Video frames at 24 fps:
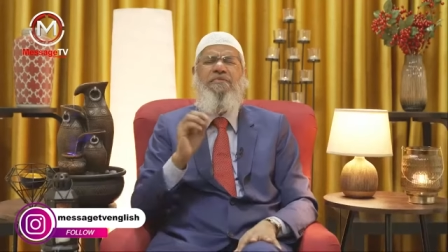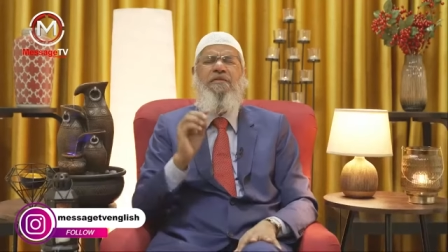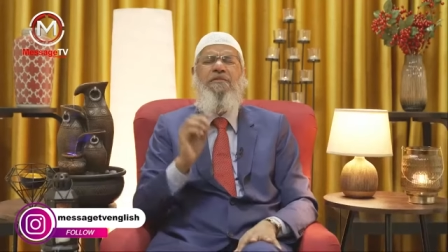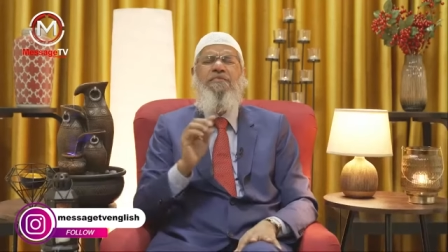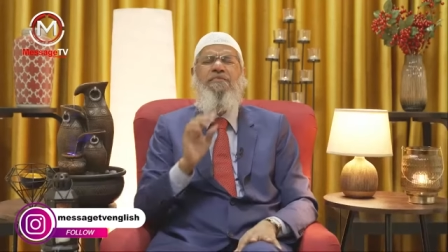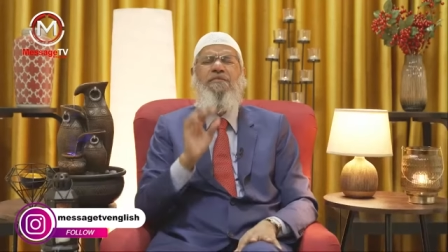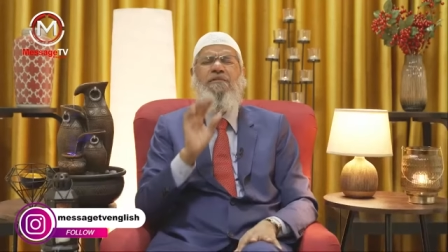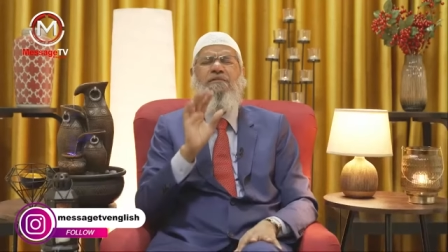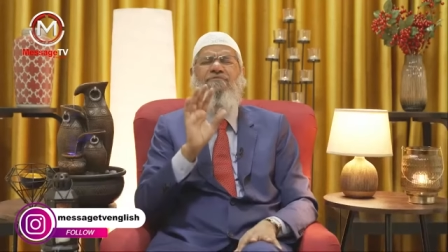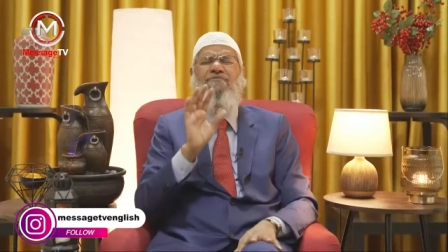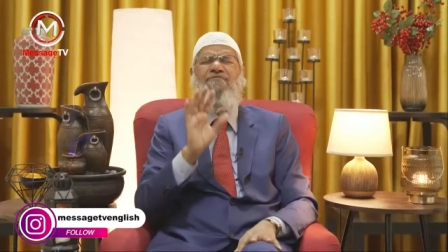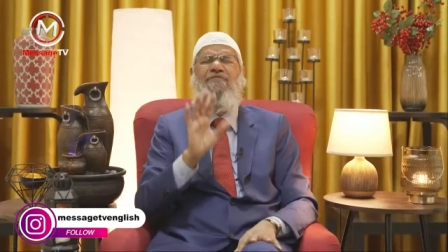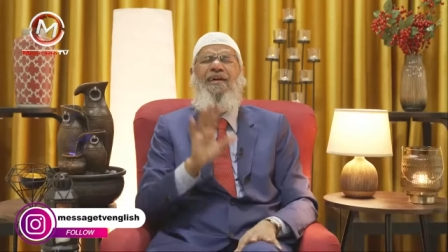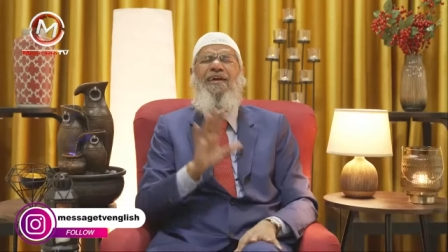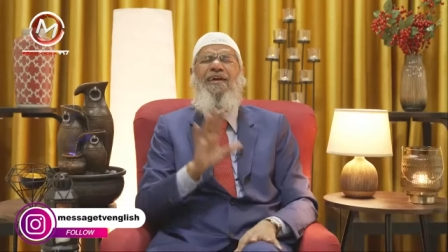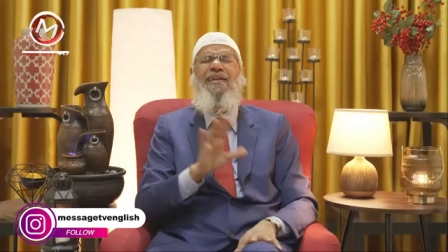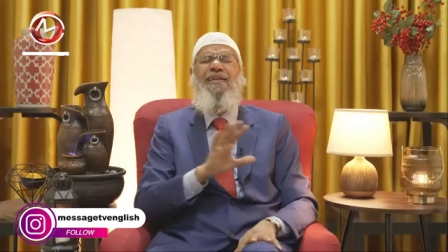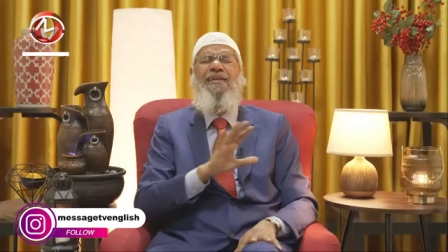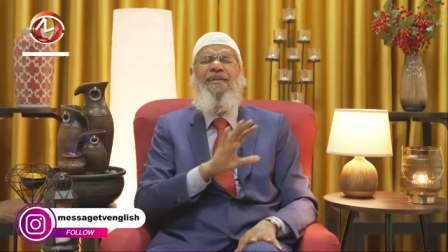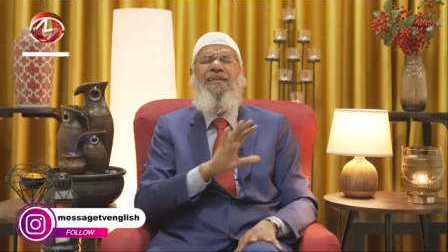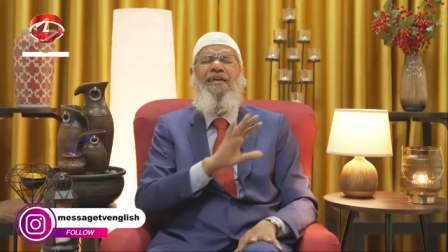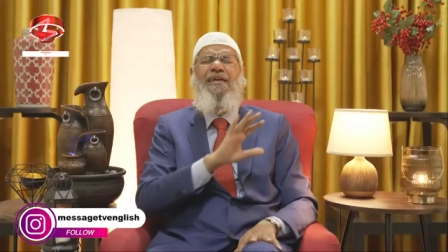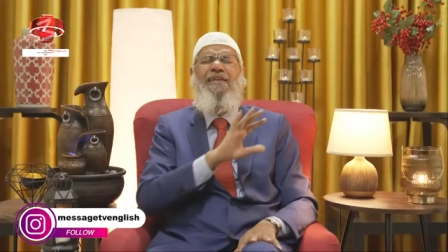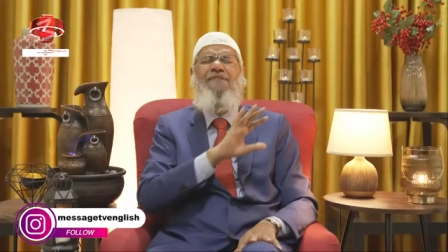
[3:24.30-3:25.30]
this is
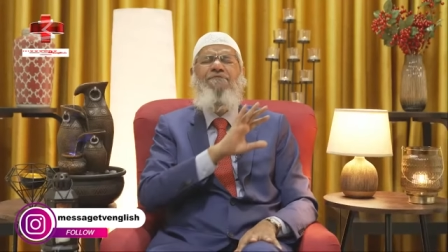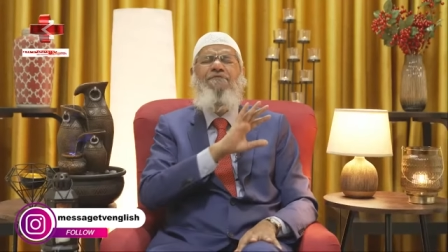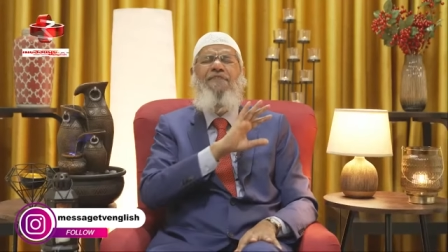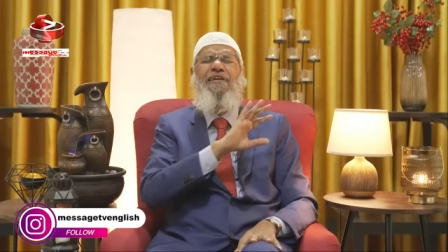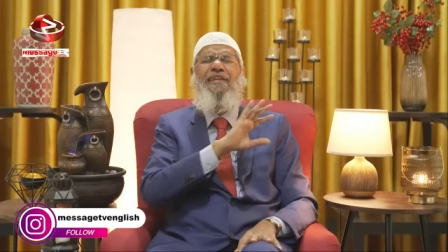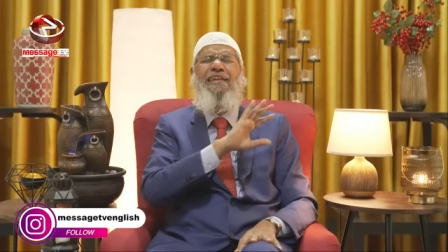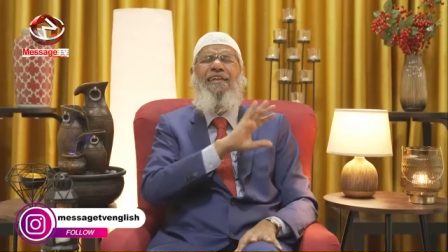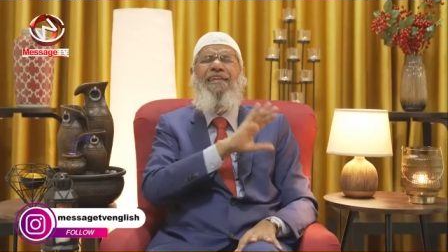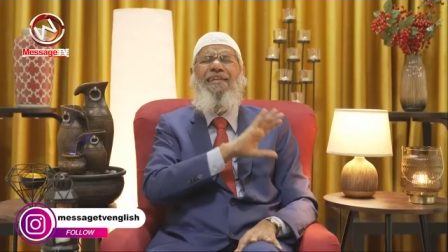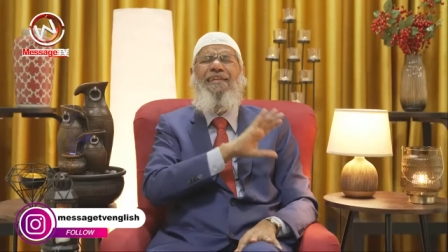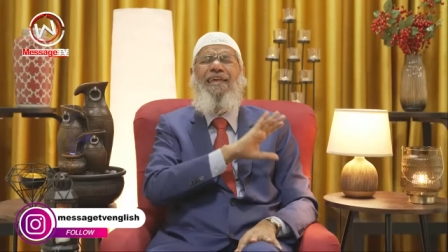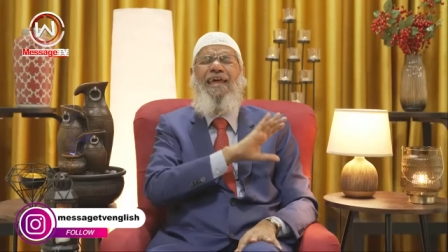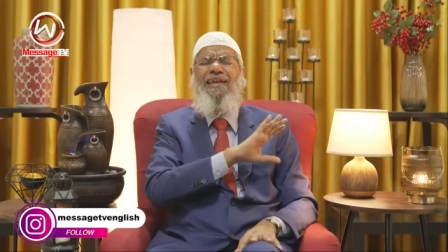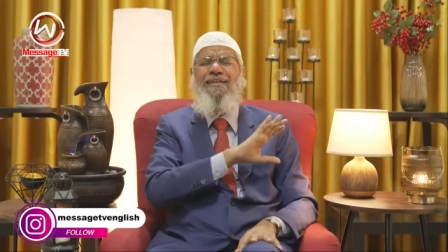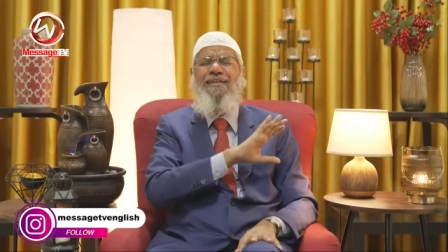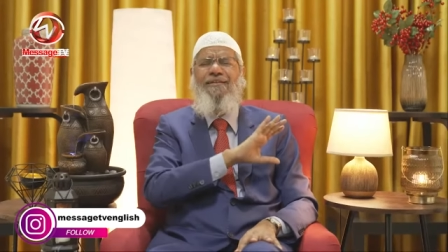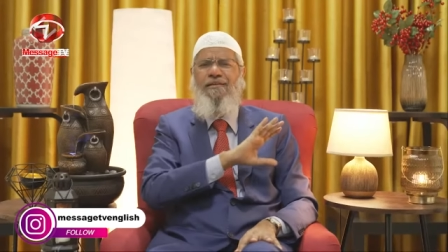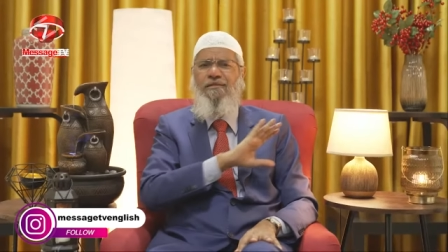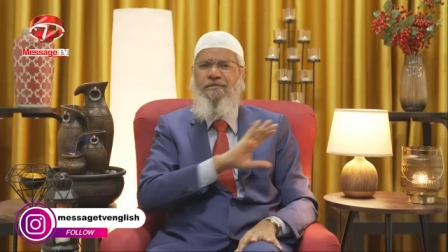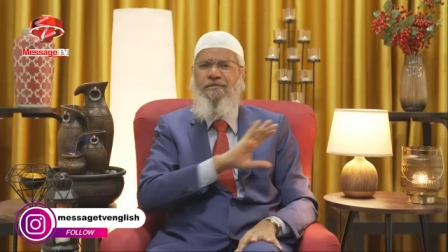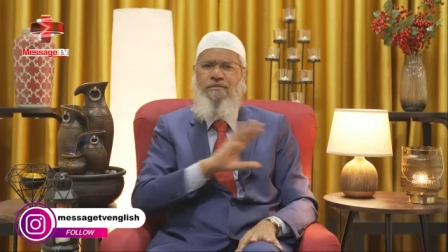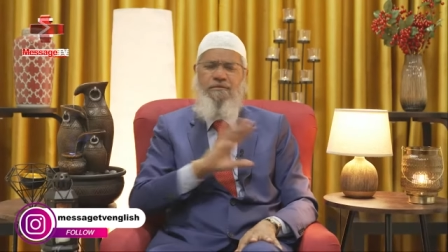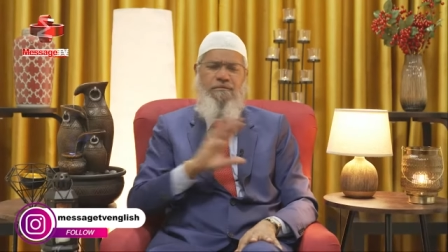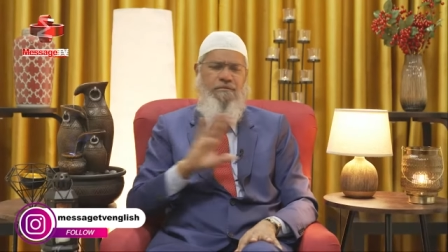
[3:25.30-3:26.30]
in very rare
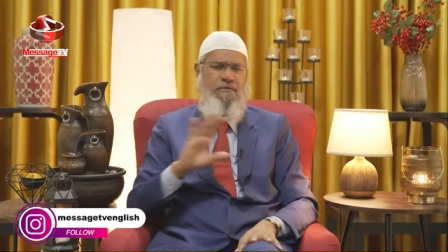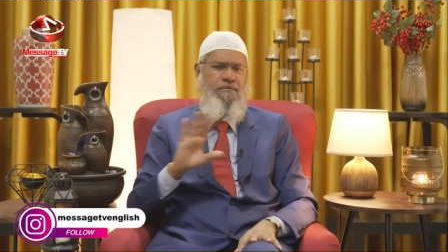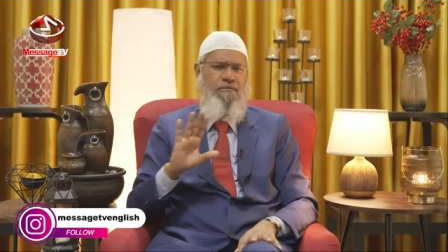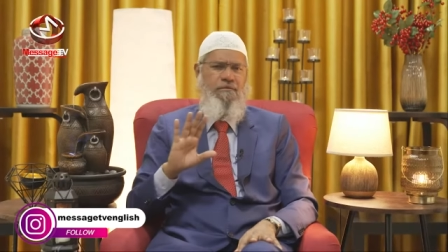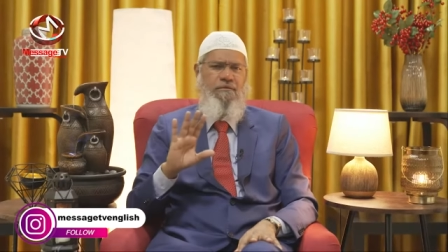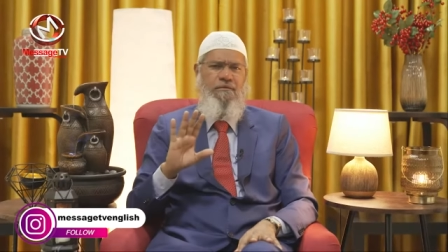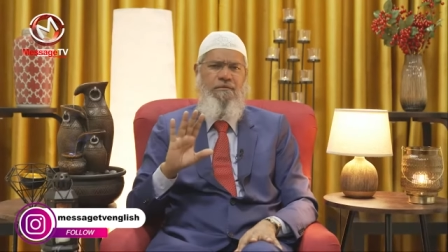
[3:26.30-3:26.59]
cases,